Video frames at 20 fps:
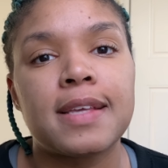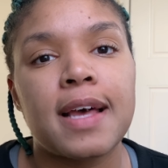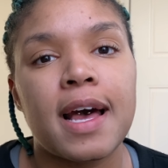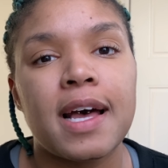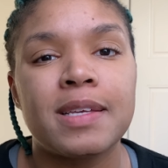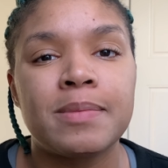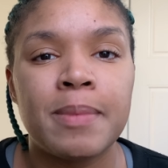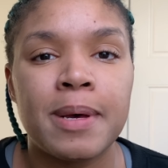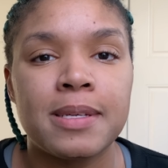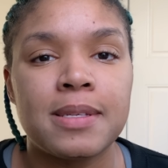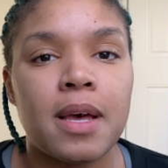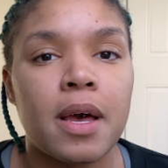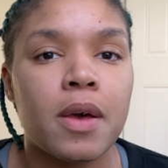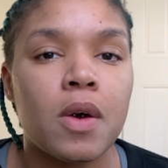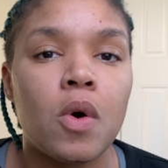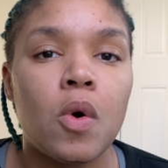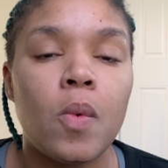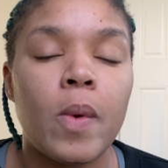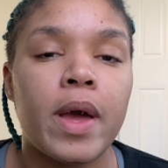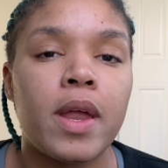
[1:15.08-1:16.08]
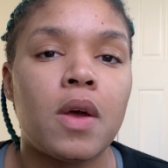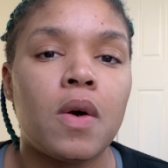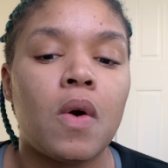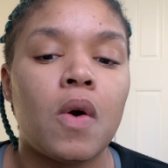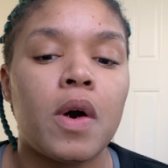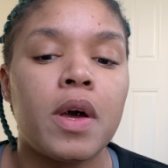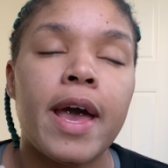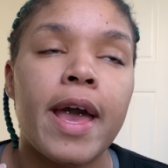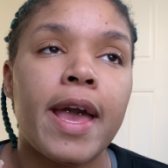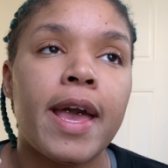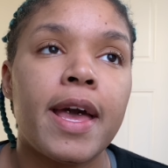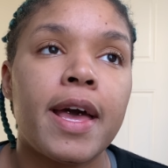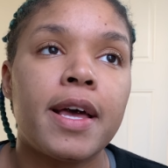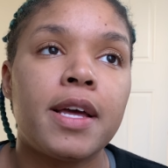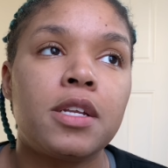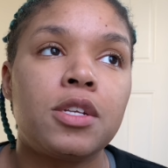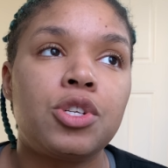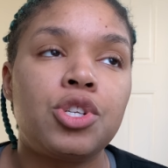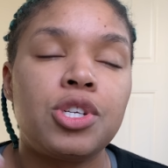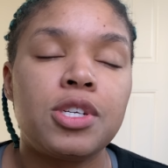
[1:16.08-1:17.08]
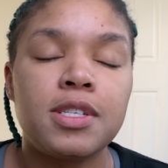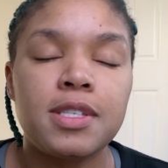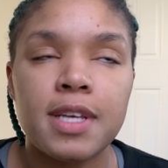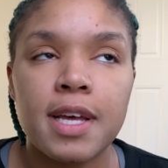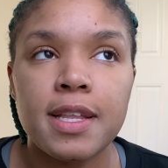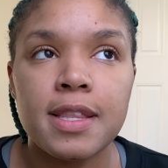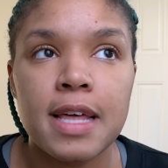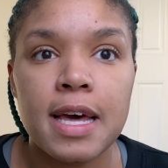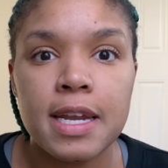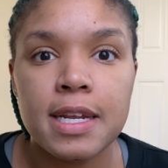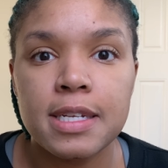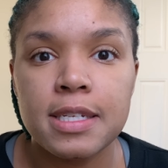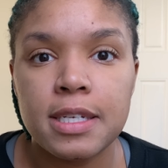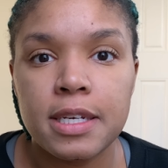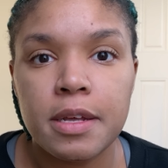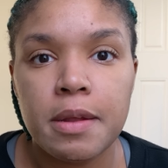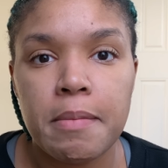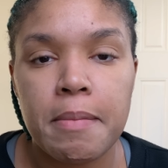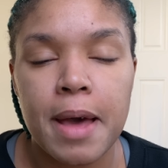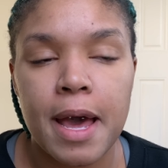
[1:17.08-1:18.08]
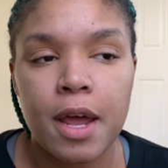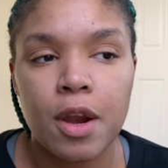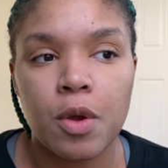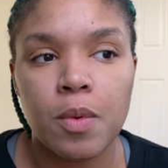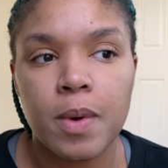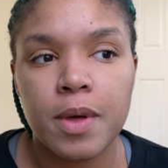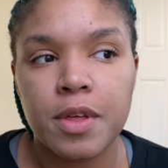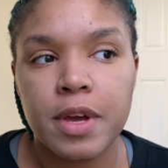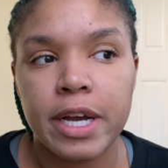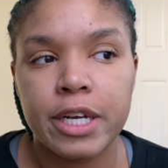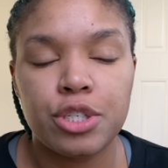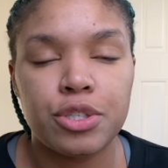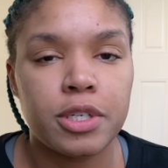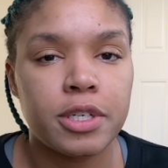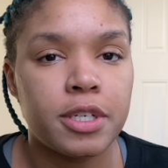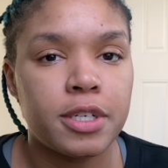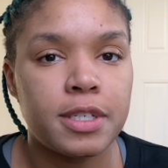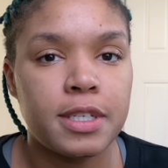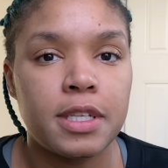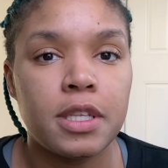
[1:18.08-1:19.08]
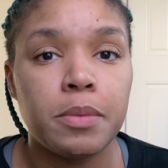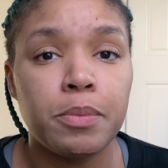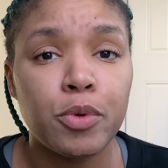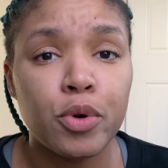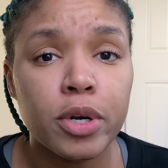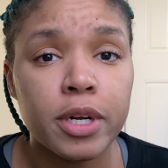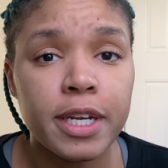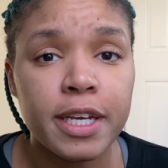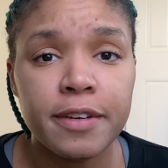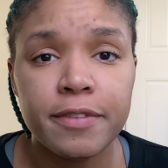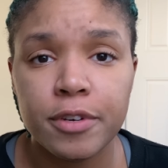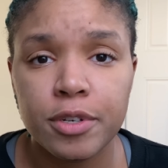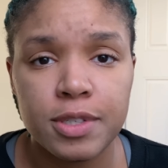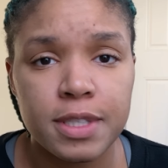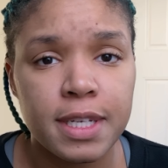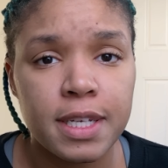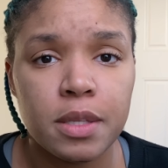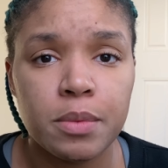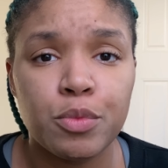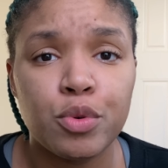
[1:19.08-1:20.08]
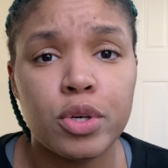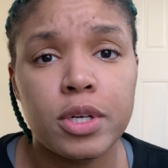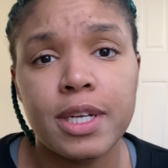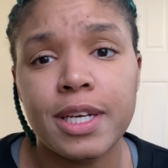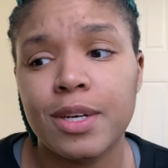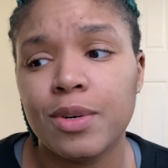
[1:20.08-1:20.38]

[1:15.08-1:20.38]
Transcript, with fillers: as my cycle went on, and she said that it didn't matter whether I triggered in the morning, first thing in the morning,